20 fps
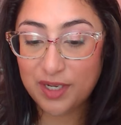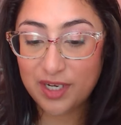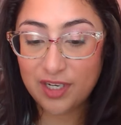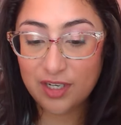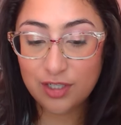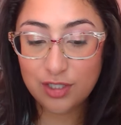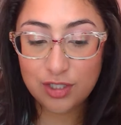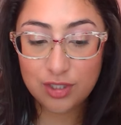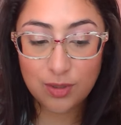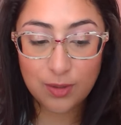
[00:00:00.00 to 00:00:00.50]
part,
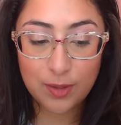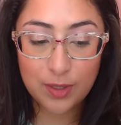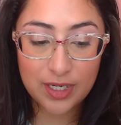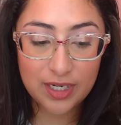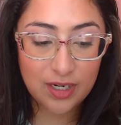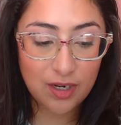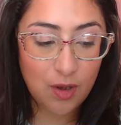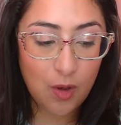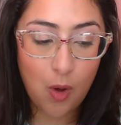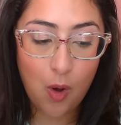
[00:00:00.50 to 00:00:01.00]

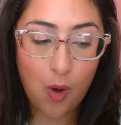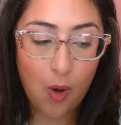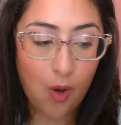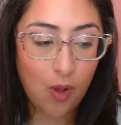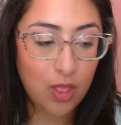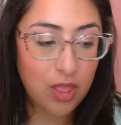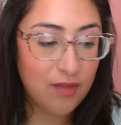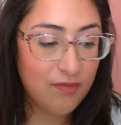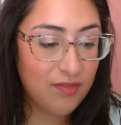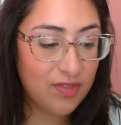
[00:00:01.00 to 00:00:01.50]
enjoyed
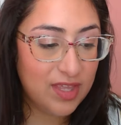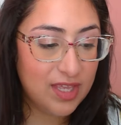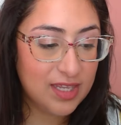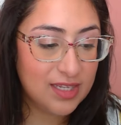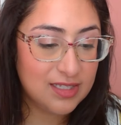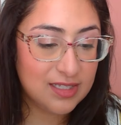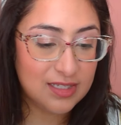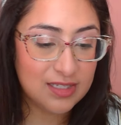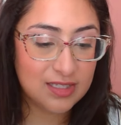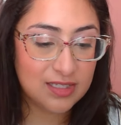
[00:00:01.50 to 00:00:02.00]
all of
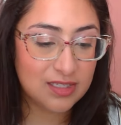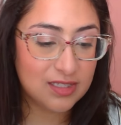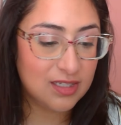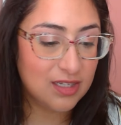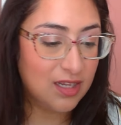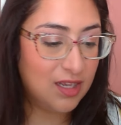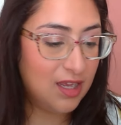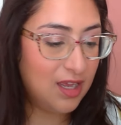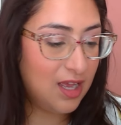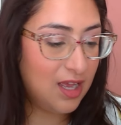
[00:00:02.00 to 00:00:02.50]
this,